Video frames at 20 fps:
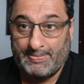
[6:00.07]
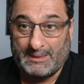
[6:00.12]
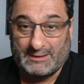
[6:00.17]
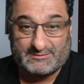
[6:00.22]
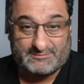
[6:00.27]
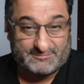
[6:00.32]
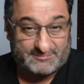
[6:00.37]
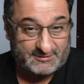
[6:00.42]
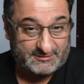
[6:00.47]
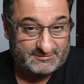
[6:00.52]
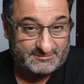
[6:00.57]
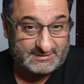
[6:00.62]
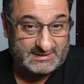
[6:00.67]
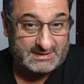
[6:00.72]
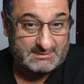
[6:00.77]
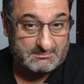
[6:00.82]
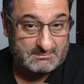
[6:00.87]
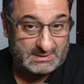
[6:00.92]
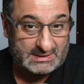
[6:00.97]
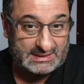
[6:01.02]
That's
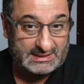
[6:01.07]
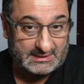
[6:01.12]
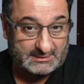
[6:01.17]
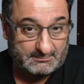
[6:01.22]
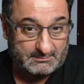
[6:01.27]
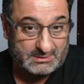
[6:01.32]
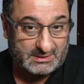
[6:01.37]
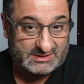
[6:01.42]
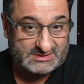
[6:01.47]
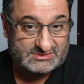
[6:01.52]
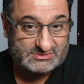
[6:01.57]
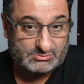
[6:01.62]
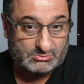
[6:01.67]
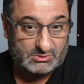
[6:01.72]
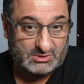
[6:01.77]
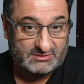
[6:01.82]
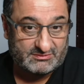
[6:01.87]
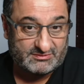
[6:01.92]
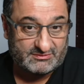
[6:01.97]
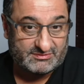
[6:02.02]
50 million plus
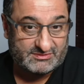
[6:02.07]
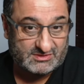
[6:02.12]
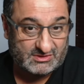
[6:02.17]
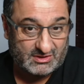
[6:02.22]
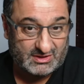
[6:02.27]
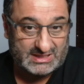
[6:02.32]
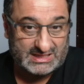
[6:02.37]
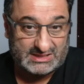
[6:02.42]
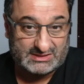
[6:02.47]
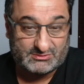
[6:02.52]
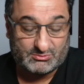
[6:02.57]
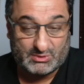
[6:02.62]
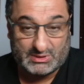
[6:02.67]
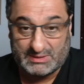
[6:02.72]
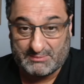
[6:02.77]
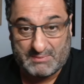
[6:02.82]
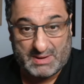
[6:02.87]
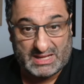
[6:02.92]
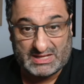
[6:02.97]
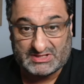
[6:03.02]
worth of signings where
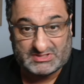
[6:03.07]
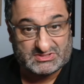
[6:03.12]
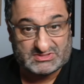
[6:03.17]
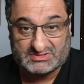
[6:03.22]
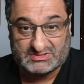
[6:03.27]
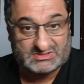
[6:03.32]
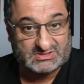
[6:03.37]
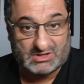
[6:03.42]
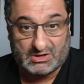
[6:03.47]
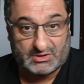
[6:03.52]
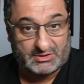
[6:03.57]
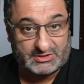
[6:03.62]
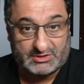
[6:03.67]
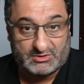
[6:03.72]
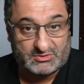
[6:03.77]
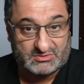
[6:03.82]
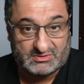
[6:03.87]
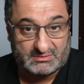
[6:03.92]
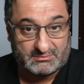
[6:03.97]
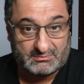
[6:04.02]
the manager just can't
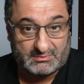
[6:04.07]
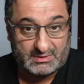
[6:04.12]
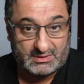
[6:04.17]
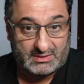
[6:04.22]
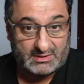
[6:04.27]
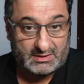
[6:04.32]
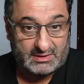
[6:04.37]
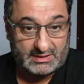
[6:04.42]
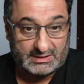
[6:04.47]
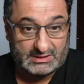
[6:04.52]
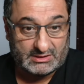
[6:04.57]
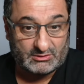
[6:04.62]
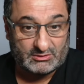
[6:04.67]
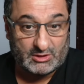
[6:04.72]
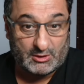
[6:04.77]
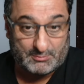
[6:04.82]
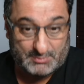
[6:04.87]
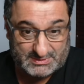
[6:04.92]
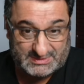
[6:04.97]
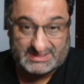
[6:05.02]
use them. You know,
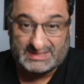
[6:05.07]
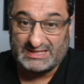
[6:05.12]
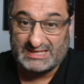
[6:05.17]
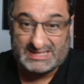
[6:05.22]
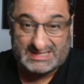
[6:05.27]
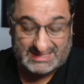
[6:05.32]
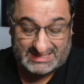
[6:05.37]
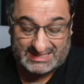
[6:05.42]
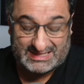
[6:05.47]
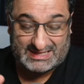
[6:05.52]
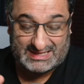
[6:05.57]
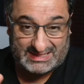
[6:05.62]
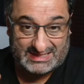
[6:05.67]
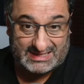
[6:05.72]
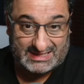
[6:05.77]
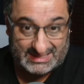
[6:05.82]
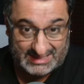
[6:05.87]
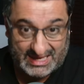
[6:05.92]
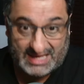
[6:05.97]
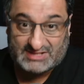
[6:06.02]

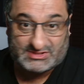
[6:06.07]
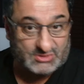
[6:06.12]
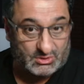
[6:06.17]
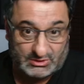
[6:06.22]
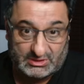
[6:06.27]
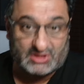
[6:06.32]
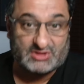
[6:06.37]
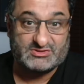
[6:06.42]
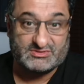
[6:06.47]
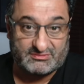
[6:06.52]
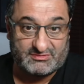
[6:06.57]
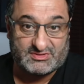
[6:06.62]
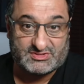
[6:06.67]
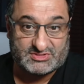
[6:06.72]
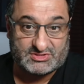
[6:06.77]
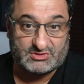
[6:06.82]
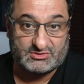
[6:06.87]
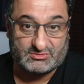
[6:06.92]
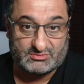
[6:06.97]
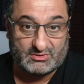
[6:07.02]
Lopetegui has got loads of
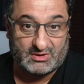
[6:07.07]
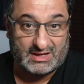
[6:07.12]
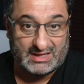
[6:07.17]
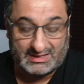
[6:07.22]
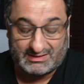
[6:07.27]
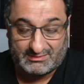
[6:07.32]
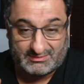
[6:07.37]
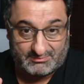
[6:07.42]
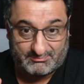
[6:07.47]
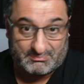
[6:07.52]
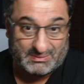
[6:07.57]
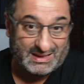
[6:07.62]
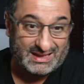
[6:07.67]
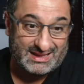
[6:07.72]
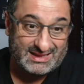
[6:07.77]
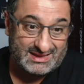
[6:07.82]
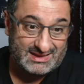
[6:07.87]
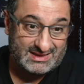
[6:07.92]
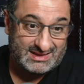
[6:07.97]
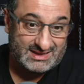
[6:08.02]
issues, right?
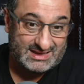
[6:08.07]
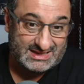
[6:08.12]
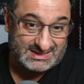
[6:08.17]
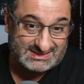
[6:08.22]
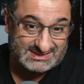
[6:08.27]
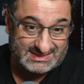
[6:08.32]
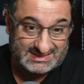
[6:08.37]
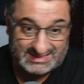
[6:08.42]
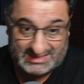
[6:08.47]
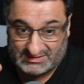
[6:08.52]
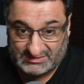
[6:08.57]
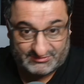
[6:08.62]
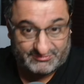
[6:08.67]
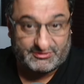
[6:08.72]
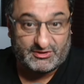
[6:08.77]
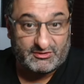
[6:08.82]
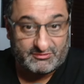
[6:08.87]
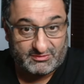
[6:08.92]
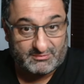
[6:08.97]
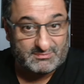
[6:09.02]
But there's a
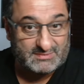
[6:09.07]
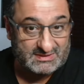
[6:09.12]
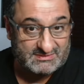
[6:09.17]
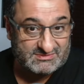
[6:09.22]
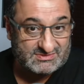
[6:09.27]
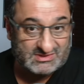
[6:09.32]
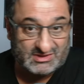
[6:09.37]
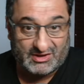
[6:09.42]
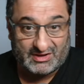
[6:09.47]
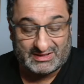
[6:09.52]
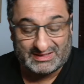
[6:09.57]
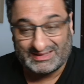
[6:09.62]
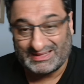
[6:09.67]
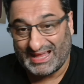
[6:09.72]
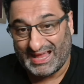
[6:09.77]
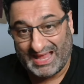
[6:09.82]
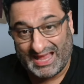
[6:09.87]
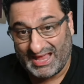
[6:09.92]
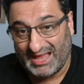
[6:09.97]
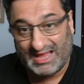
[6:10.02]
few from Tim Stuyten
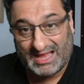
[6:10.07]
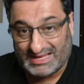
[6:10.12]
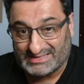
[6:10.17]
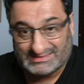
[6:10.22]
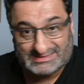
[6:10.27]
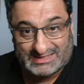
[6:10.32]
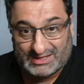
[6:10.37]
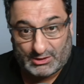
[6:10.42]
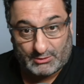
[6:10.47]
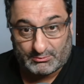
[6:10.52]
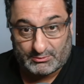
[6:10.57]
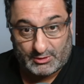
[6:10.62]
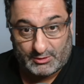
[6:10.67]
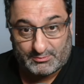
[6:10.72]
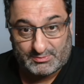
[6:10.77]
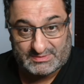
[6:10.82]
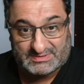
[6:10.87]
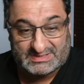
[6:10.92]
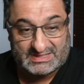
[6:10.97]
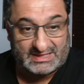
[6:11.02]
that hasn't helped
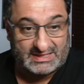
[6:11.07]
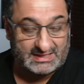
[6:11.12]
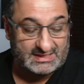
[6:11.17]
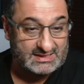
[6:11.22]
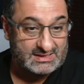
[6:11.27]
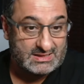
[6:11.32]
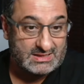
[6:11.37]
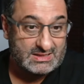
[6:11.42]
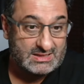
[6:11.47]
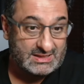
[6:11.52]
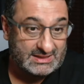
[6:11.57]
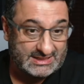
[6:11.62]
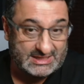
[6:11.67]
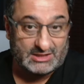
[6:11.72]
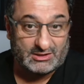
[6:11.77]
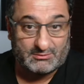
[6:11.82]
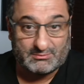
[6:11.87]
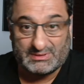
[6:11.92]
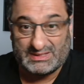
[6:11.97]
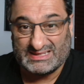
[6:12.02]
Lopetegui.
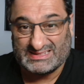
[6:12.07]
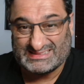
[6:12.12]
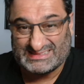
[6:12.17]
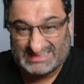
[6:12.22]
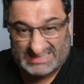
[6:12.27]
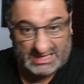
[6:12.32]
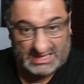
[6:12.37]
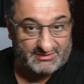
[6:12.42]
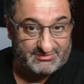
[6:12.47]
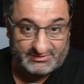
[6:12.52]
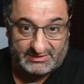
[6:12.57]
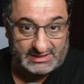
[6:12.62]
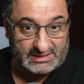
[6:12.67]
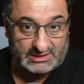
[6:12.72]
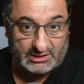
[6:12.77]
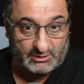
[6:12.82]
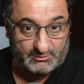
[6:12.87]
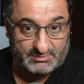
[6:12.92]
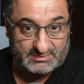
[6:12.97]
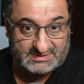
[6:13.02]
Kilman is definitely
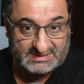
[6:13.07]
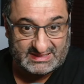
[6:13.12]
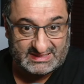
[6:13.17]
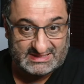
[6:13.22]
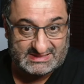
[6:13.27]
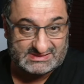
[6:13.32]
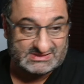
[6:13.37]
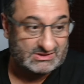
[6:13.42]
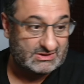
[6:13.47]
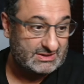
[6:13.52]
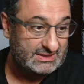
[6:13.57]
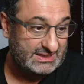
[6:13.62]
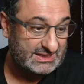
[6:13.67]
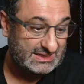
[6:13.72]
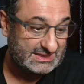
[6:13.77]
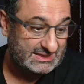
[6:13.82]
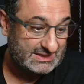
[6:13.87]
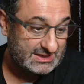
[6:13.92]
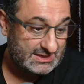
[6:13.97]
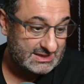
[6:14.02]
Lopetegui signing.
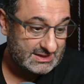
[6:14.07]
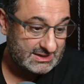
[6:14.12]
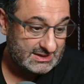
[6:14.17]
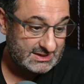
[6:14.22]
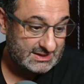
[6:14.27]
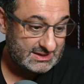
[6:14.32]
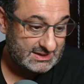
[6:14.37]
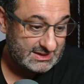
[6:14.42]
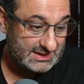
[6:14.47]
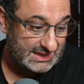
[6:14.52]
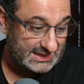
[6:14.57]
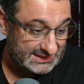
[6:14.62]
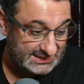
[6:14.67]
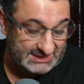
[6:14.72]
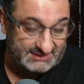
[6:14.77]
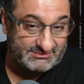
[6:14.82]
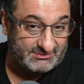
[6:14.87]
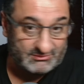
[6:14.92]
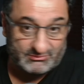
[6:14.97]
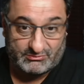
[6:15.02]
And
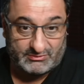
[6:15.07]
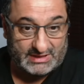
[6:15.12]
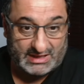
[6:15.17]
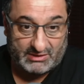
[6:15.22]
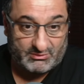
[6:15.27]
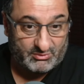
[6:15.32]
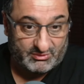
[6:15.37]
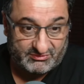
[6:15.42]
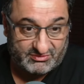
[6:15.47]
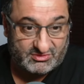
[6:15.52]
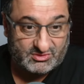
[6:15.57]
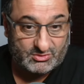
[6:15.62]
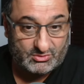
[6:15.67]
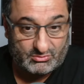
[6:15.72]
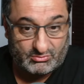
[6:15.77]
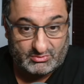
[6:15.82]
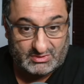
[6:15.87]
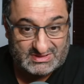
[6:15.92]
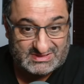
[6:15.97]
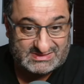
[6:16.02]
even, yeah, we've
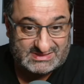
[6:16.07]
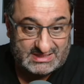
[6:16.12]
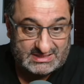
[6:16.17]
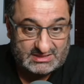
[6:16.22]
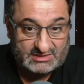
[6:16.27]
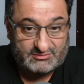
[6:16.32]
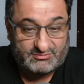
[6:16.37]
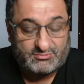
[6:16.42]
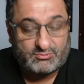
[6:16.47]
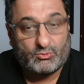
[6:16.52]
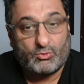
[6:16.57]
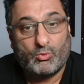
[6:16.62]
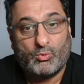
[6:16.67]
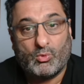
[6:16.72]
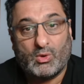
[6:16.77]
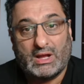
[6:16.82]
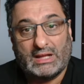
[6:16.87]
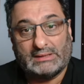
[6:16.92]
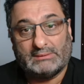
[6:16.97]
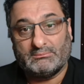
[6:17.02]
conceded
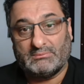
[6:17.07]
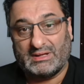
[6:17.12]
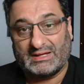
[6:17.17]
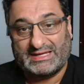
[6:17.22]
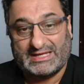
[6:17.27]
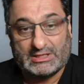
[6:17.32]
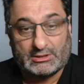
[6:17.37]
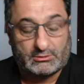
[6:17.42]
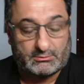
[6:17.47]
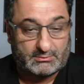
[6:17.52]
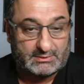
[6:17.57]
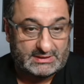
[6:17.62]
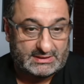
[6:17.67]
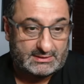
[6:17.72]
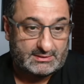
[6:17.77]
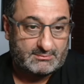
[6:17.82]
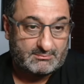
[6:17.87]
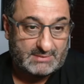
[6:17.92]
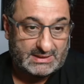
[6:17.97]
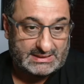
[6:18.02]
4-1. But Kilman
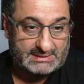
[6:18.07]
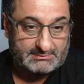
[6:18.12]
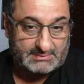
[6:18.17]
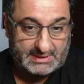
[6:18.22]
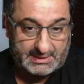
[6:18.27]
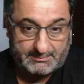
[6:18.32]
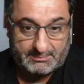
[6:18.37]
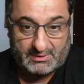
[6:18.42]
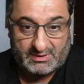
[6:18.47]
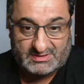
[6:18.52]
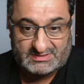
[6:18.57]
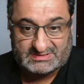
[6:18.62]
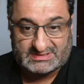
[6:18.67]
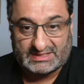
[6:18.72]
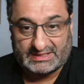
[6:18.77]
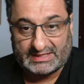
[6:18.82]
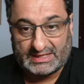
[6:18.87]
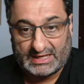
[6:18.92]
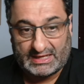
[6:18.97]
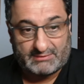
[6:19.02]
in many, many parts of
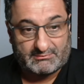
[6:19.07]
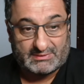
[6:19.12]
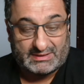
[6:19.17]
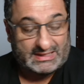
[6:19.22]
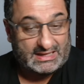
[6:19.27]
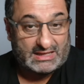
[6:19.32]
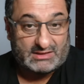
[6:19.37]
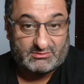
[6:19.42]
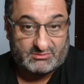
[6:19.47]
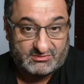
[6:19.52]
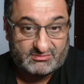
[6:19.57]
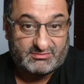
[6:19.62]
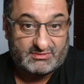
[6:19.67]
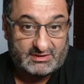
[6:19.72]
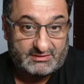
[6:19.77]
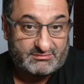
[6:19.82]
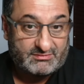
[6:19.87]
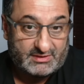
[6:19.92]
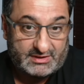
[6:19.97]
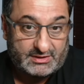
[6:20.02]
the game, again, was
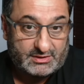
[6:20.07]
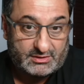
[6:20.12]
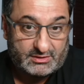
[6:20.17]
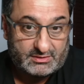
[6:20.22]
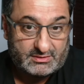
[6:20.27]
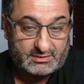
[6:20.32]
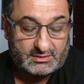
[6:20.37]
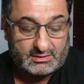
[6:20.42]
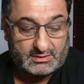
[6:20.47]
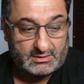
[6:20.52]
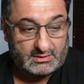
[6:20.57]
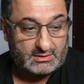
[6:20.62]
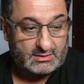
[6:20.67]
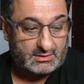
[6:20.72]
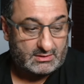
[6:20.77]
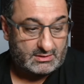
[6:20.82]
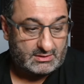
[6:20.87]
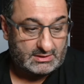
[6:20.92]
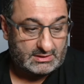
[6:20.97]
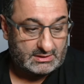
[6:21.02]
very, very good.
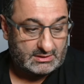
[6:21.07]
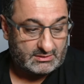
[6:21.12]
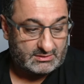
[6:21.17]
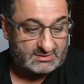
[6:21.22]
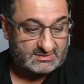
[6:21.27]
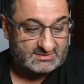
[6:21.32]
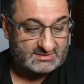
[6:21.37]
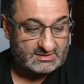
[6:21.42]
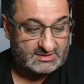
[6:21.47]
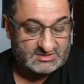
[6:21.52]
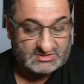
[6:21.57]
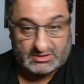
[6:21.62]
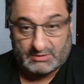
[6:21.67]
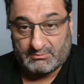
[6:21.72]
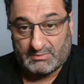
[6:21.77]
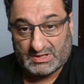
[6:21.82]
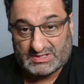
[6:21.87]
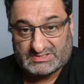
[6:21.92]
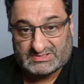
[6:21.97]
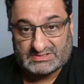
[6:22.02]
You know, there's only so
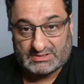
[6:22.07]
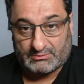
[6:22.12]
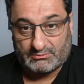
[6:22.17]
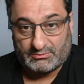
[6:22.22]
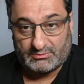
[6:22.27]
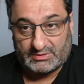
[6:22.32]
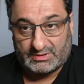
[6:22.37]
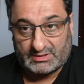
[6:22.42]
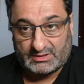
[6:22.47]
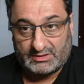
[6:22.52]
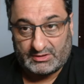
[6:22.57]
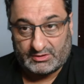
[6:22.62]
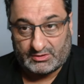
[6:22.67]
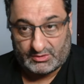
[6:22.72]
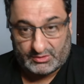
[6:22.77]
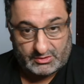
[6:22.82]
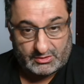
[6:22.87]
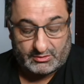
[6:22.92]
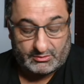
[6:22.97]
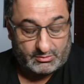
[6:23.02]
much you
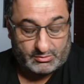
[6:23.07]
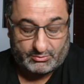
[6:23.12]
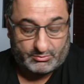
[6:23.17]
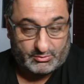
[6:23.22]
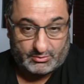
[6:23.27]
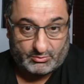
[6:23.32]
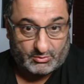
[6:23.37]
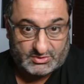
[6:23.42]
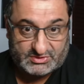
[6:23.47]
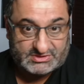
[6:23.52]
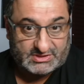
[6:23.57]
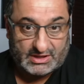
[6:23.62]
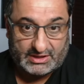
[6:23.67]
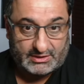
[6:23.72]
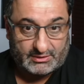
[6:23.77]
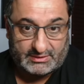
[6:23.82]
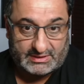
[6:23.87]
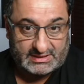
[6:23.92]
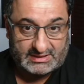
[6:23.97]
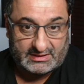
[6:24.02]
can do with what's
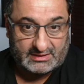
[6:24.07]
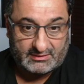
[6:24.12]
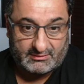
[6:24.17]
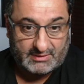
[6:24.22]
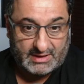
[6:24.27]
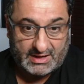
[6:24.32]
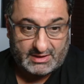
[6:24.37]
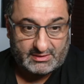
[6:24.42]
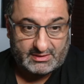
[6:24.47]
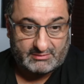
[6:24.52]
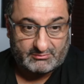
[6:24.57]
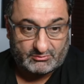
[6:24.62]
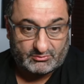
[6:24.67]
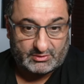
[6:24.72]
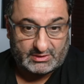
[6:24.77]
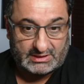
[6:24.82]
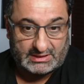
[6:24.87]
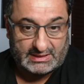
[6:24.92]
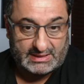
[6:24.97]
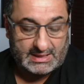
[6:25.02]
going on in and around him,
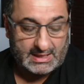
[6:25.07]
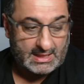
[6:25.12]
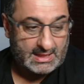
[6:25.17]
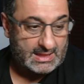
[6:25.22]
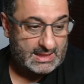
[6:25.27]
really.